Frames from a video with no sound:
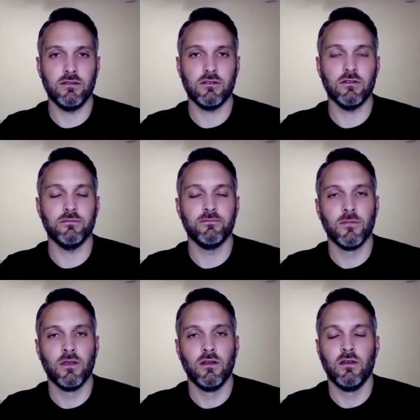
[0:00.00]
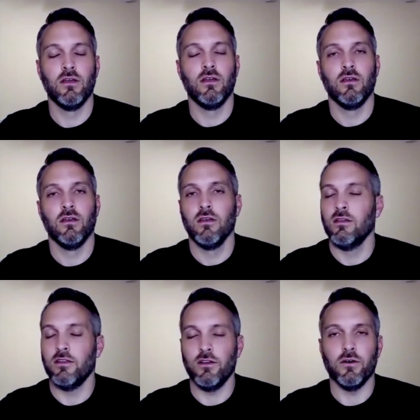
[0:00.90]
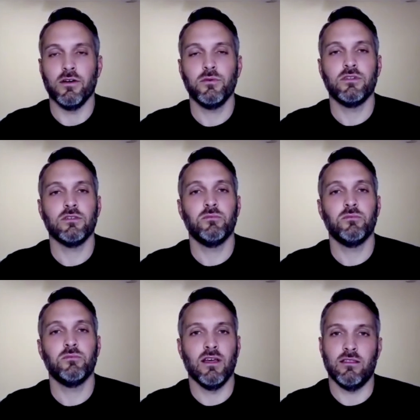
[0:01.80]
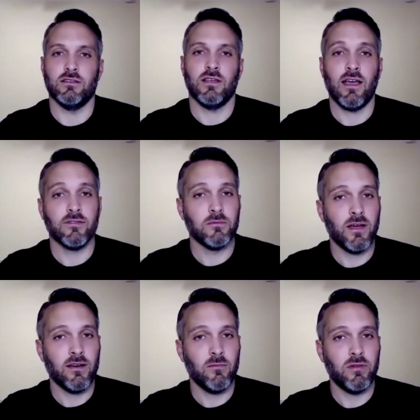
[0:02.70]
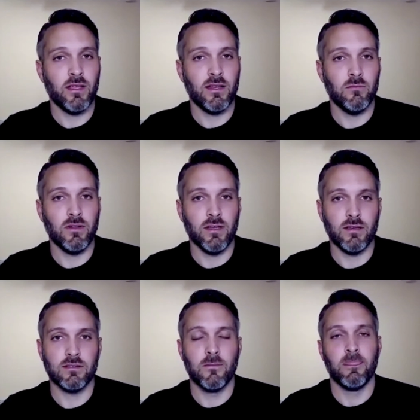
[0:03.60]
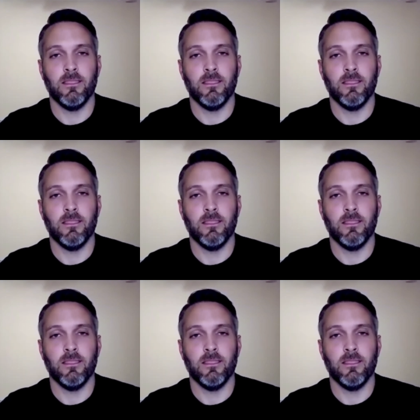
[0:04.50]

So, you know, as we just beat to death, it's have some kind of plan in place.